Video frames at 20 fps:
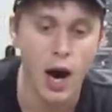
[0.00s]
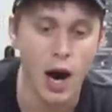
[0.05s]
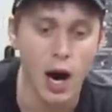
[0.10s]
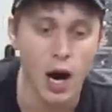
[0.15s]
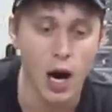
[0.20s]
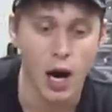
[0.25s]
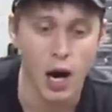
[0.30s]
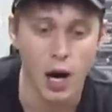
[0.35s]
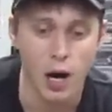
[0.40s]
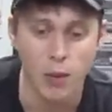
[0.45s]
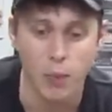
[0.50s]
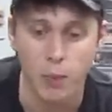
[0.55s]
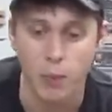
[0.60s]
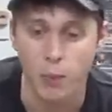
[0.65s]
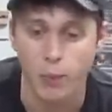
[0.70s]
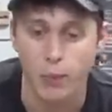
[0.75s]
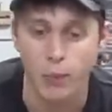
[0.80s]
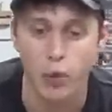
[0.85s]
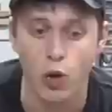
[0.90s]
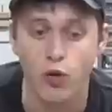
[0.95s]
Um,
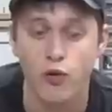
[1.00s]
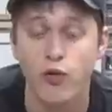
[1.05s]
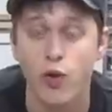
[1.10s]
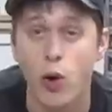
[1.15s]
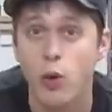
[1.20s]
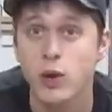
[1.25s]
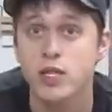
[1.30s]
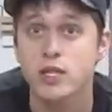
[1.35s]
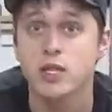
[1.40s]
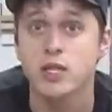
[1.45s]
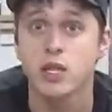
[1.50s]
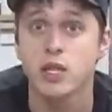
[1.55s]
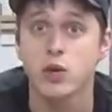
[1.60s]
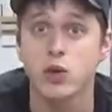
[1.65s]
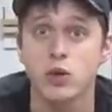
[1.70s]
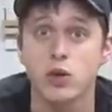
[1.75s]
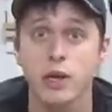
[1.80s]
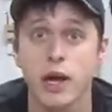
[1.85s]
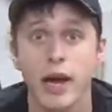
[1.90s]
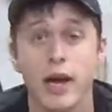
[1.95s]
look forward to
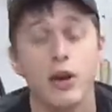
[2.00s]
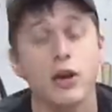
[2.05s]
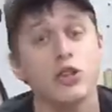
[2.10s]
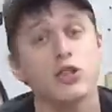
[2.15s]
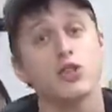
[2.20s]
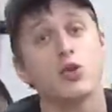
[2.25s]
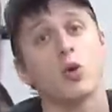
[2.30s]
seeing you later.